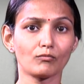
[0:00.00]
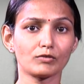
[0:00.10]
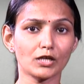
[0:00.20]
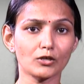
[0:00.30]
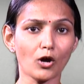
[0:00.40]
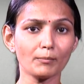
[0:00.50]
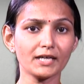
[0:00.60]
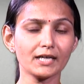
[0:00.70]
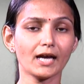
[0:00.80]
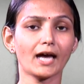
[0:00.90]
with
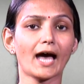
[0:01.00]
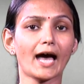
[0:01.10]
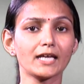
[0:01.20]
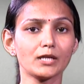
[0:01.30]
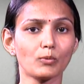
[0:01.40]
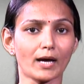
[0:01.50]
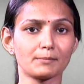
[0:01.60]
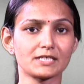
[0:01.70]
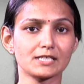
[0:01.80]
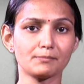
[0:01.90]
economic and
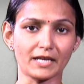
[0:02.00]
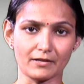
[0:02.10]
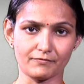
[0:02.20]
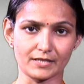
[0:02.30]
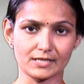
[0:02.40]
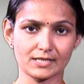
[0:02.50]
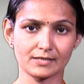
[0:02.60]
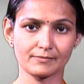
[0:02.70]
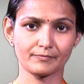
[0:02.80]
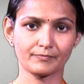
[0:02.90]
environmental benefits.